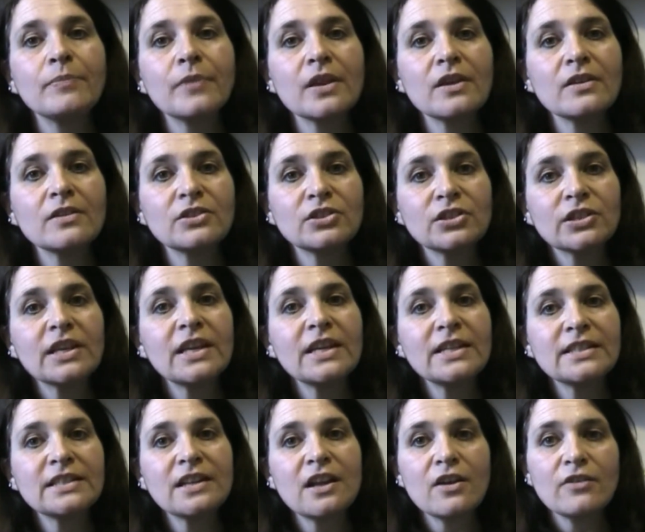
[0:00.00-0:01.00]
which the
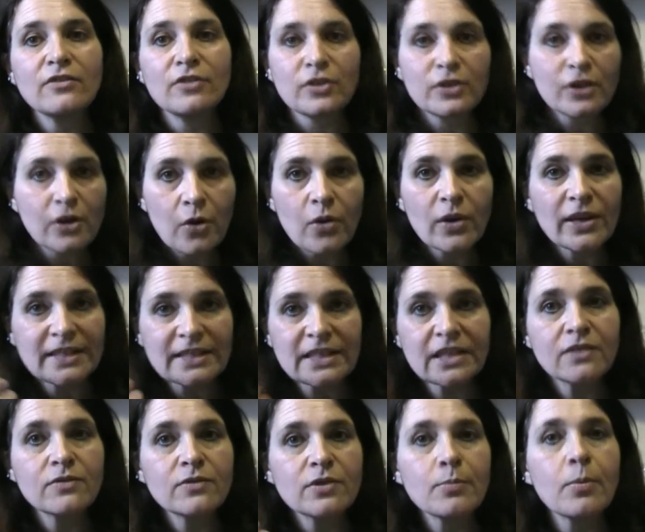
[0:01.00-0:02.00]
kids love, you know, eating
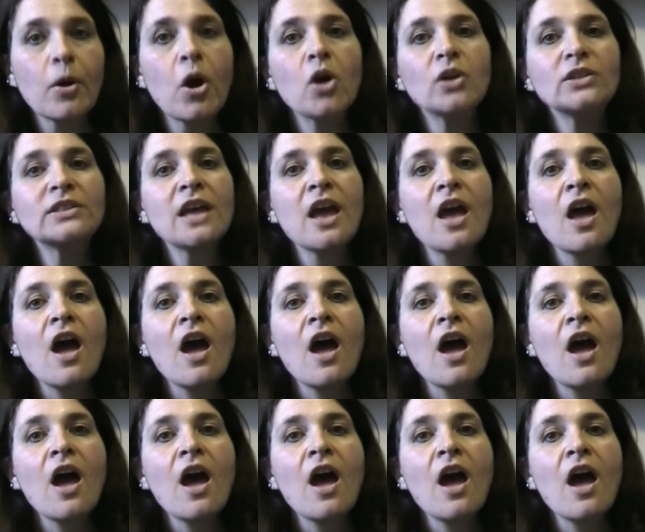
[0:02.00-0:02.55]
them with the pod.